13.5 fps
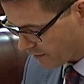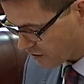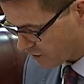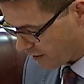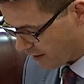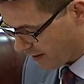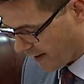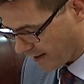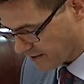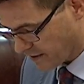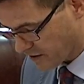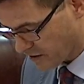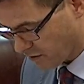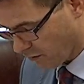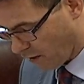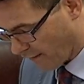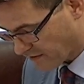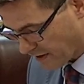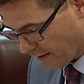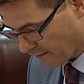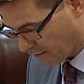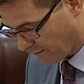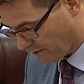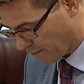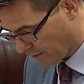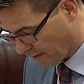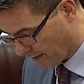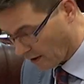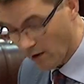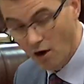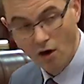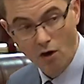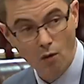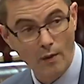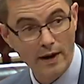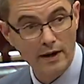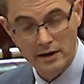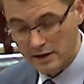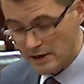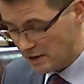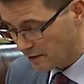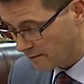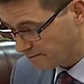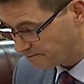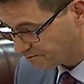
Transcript: Australian access to a life-saving defibrillator when needed.